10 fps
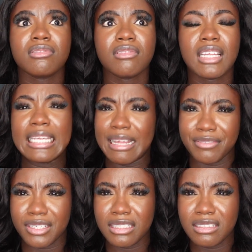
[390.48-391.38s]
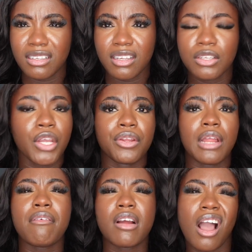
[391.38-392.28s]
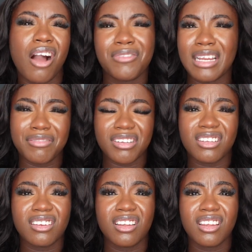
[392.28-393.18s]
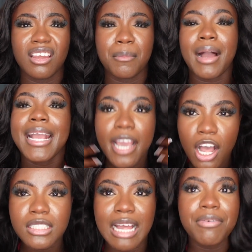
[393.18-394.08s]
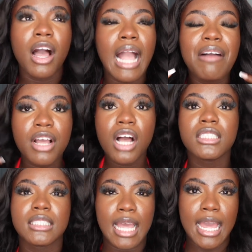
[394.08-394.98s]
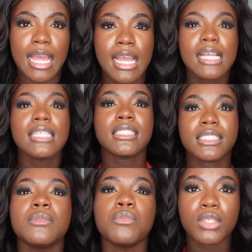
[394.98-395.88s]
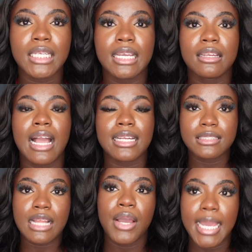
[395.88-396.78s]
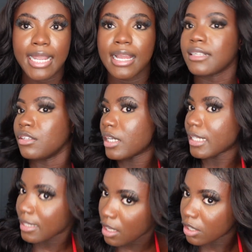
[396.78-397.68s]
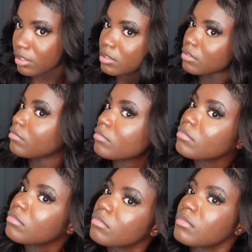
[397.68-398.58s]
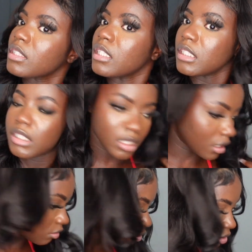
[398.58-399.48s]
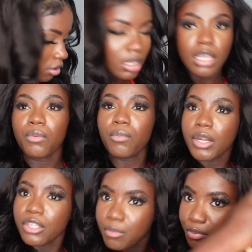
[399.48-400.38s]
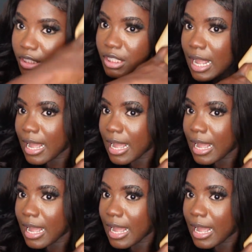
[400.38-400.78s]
11, no, around 11:30. But I've curled this hair since morning, and it's now 8, and look at the curls. Literally, when you brush it